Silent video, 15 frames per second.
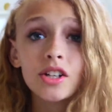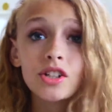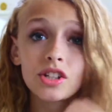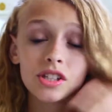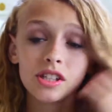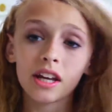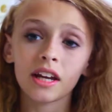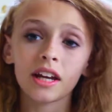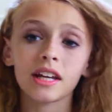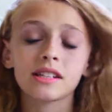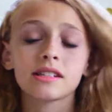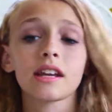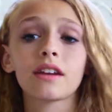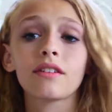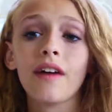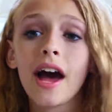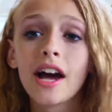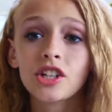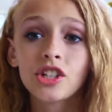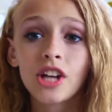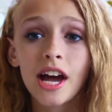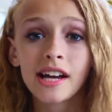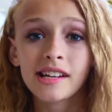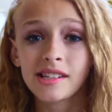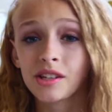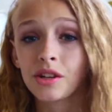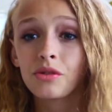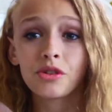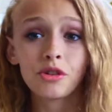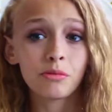Just like instead of hashtags,
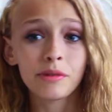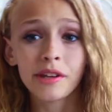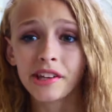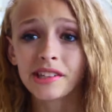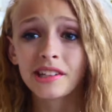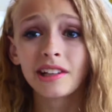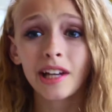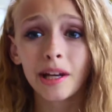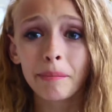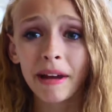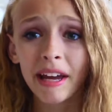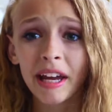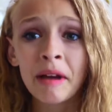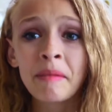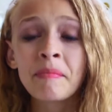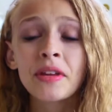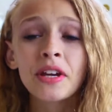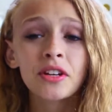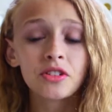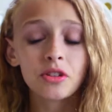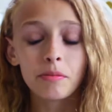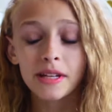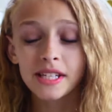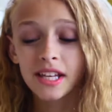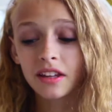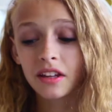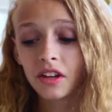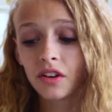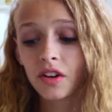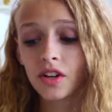YouTube does clickbait. So
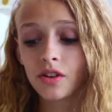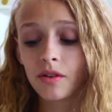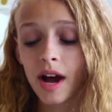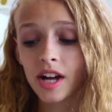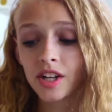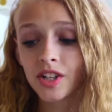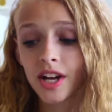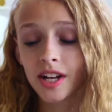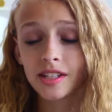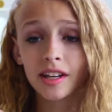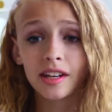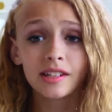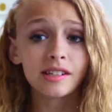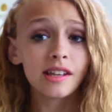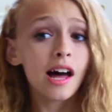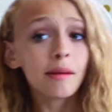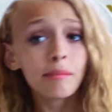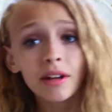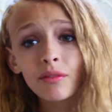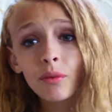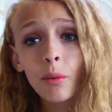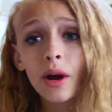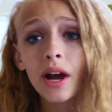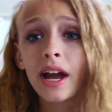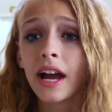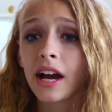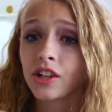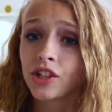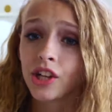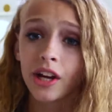basically you can do hashtags like slime giveaway,
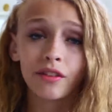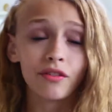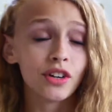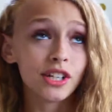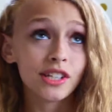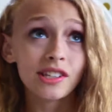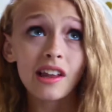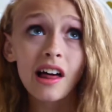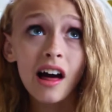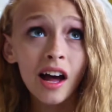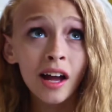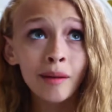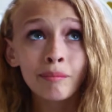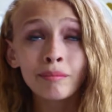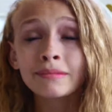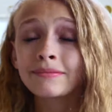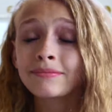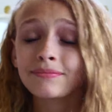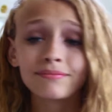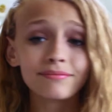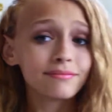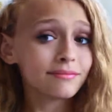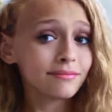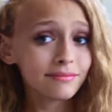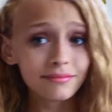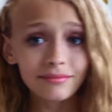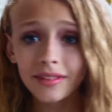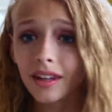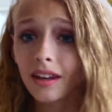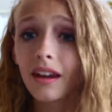hashtag free slime,
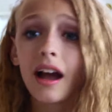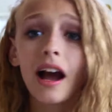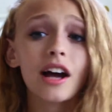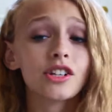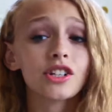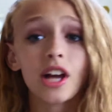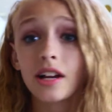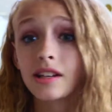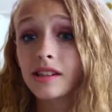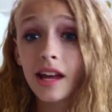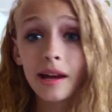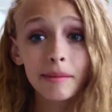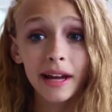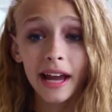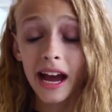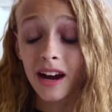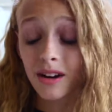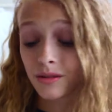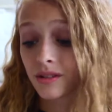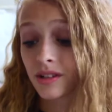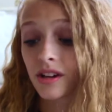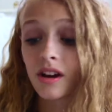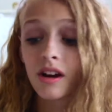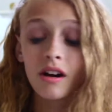hashtag slime account,